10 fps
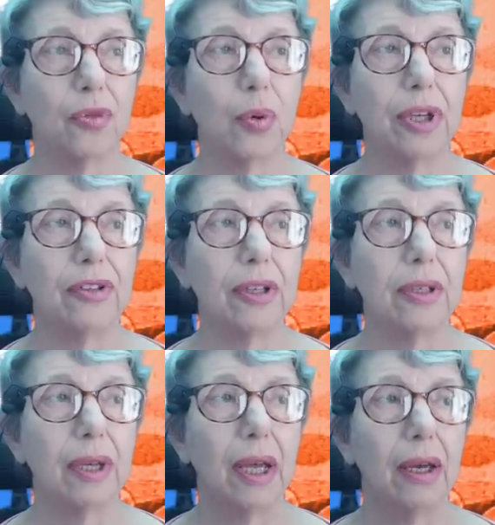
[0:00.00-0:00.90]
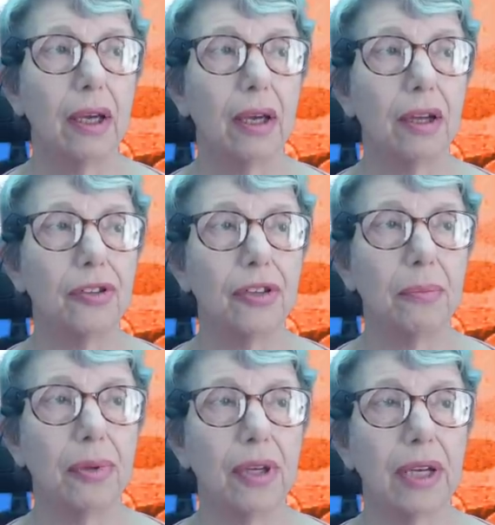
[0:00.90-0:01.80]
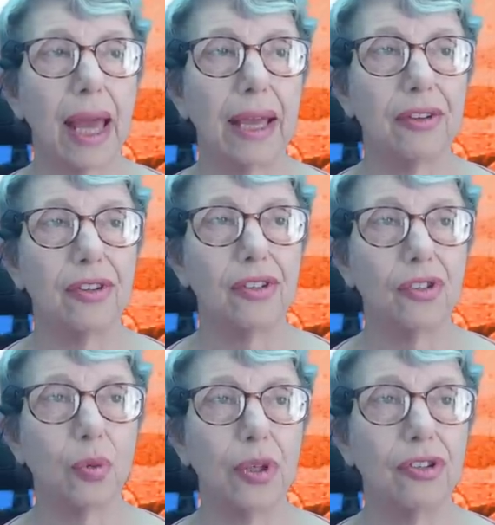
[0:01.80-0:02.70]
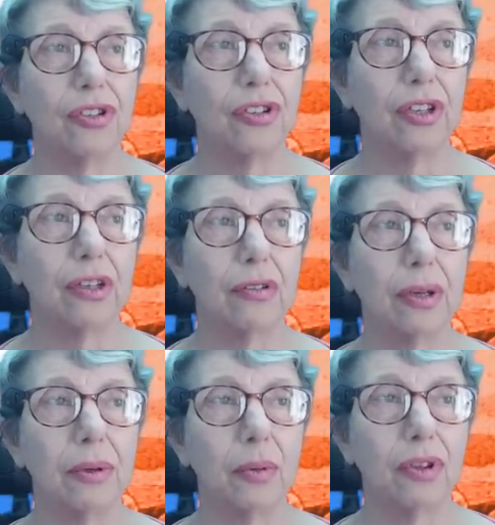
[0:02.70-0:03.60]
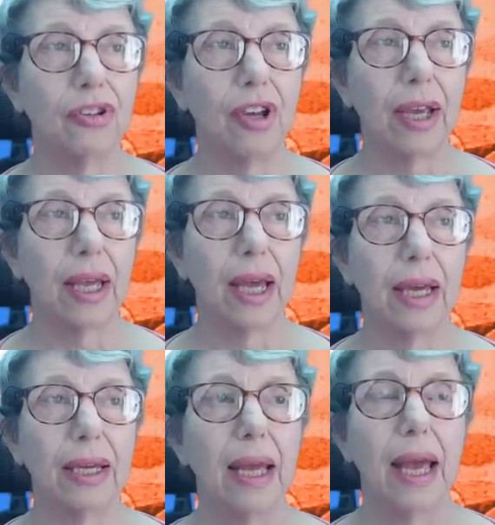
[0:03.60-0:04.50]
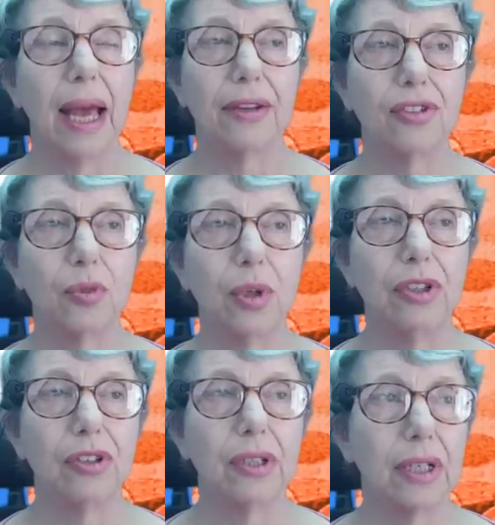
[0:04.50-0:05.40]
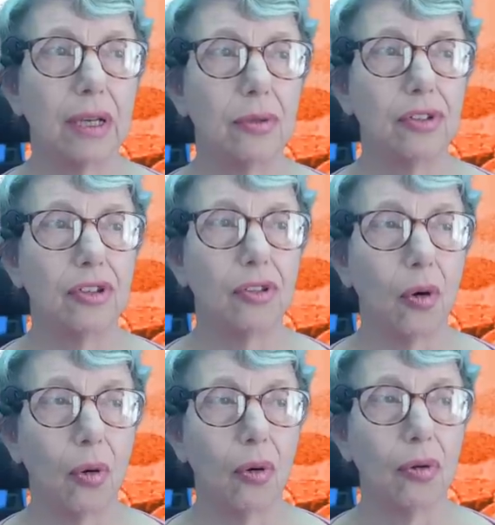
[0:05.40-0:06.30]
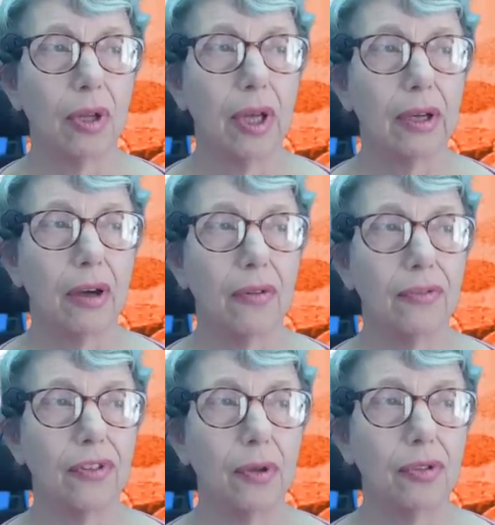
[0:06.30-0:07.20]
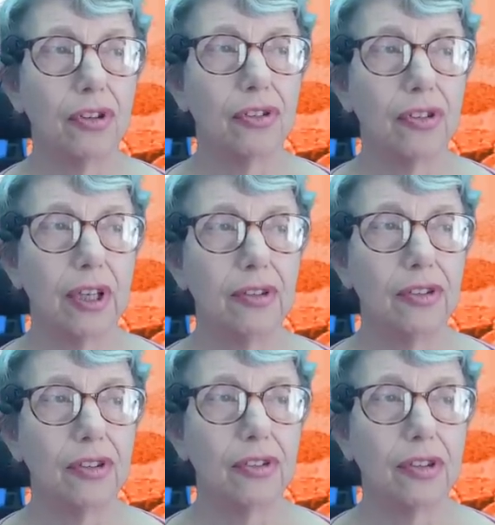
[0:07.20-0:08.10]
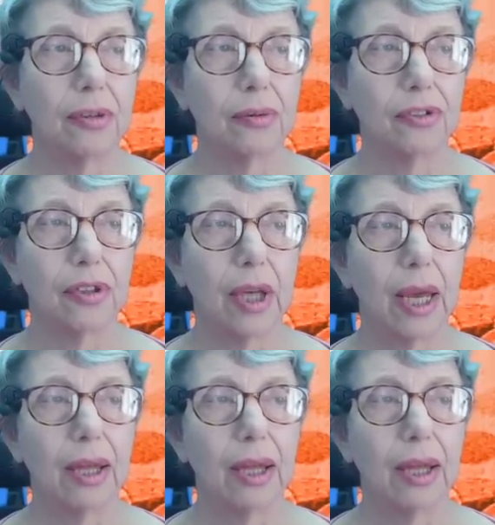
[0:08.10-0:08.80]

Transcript: Sweden. Gothenburg axes twin city agreement with Shanghai as Sweden closes all Confucius institutes.